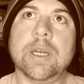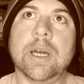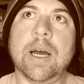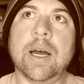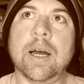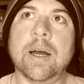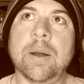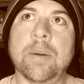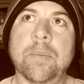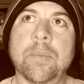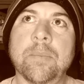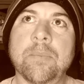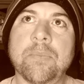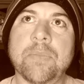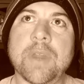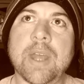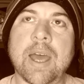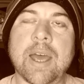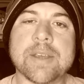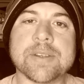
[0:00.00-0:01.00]
Um,
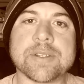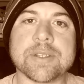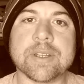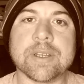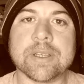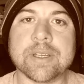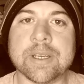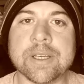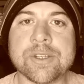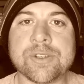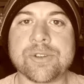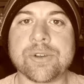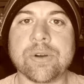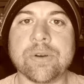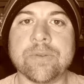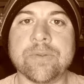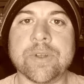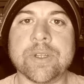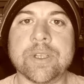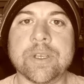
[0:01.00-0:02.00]
as the
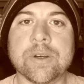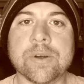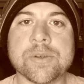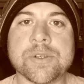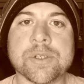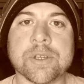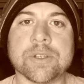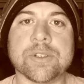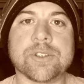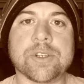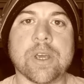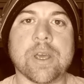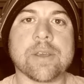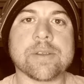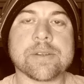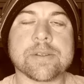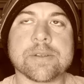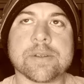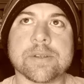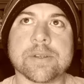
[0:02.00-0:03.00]
intro video
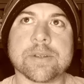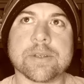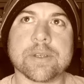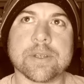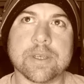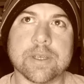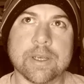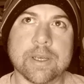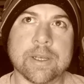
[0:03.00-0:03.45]
suggests,